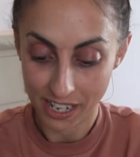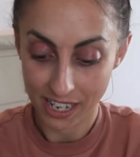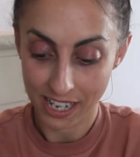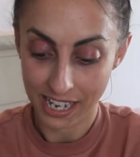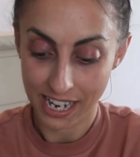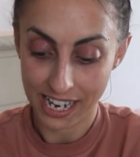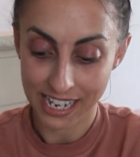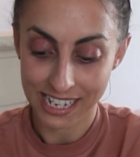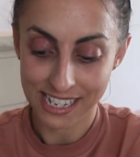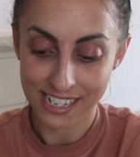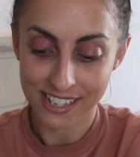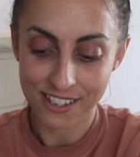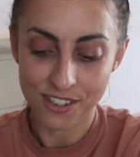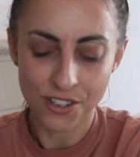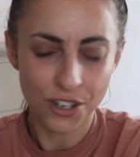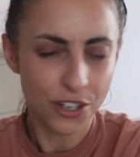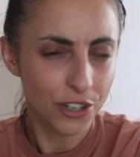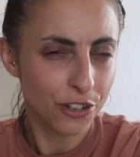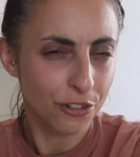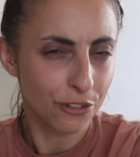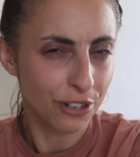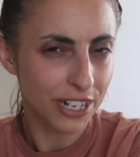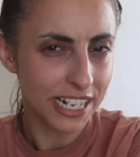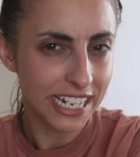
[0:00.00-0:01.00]
And it's
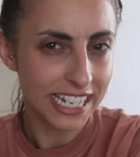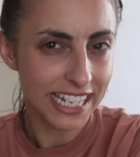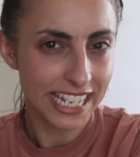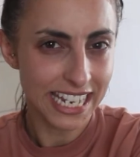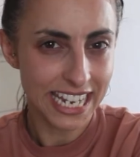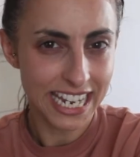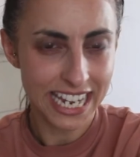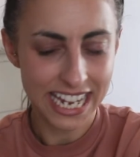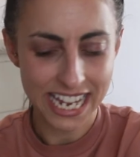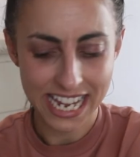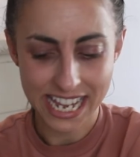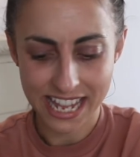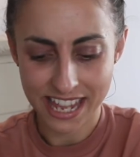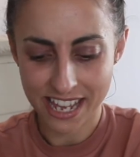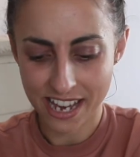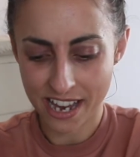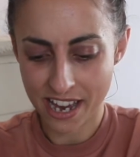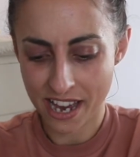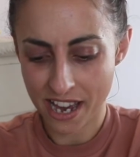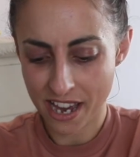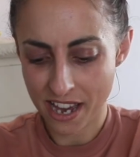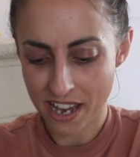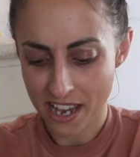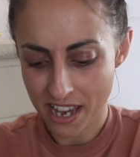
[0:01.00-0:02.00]
not greasy
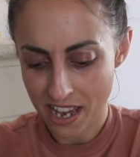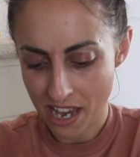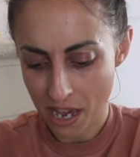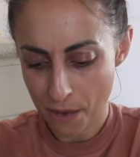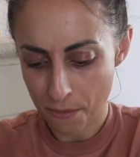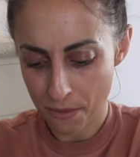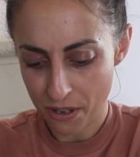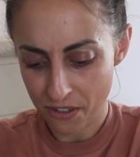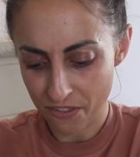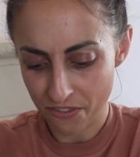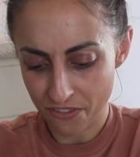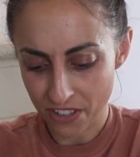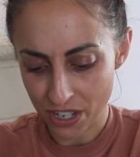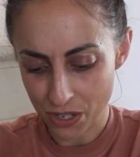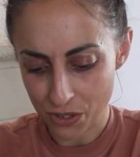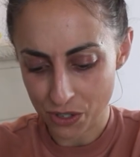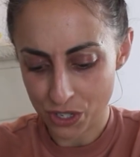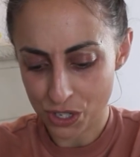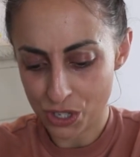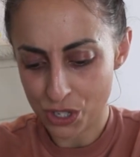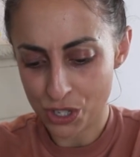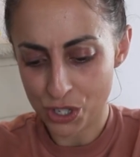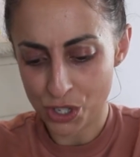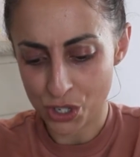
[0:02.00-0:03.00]
either, but
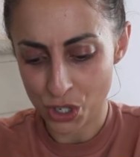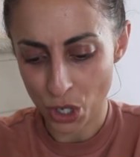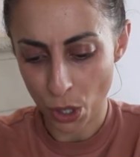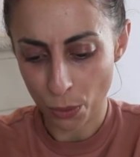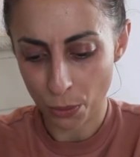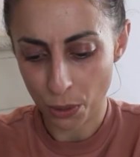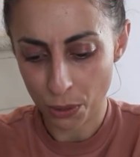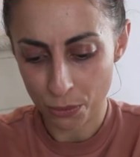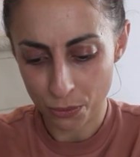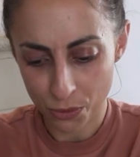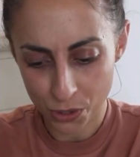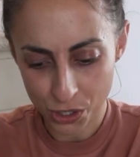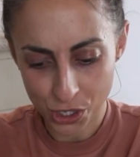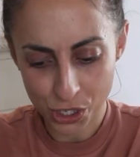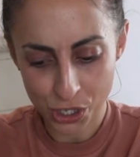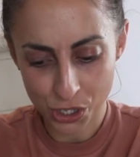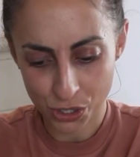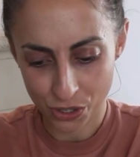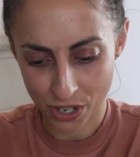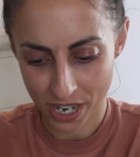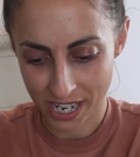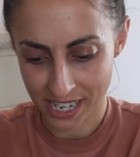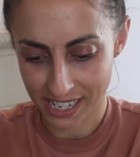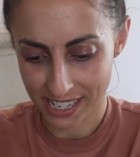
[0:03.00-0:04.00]
feels super
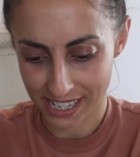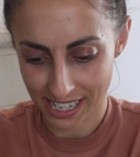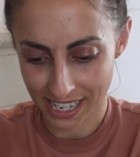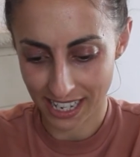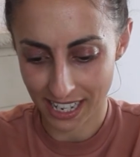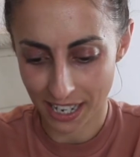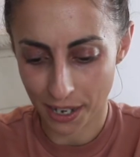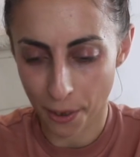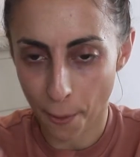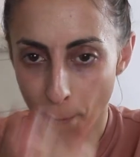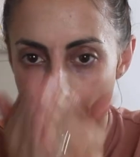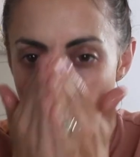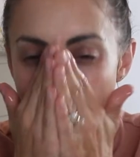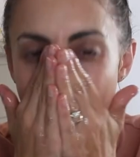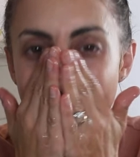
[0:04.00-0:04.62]
moisturising.